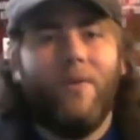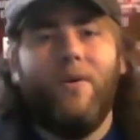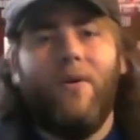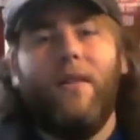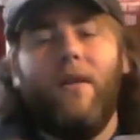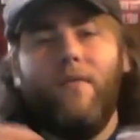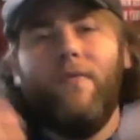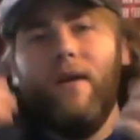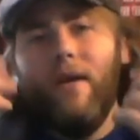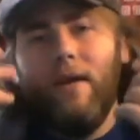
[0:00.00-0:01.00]
You know, I love
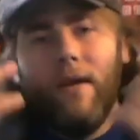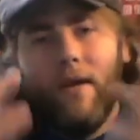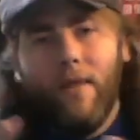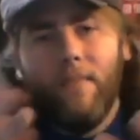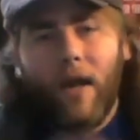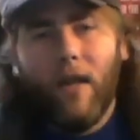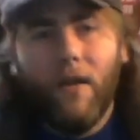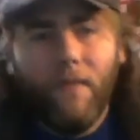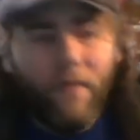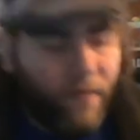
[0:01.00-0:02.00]
I
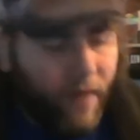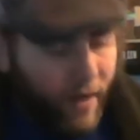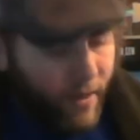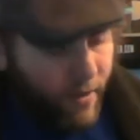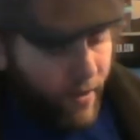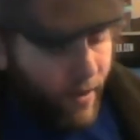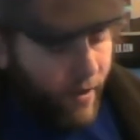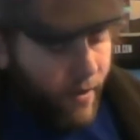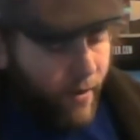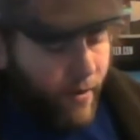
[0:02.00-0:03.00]
love the fact
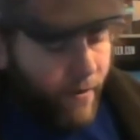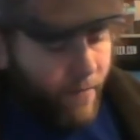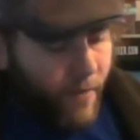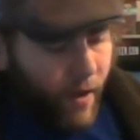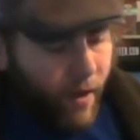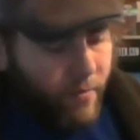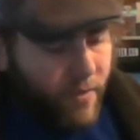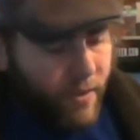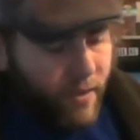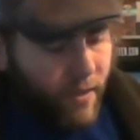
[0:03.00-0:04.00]
that I'm
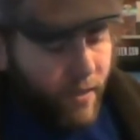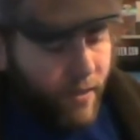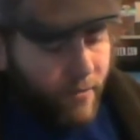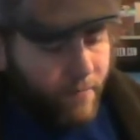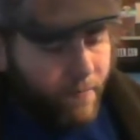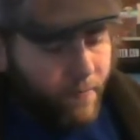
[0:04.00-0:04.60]
seeing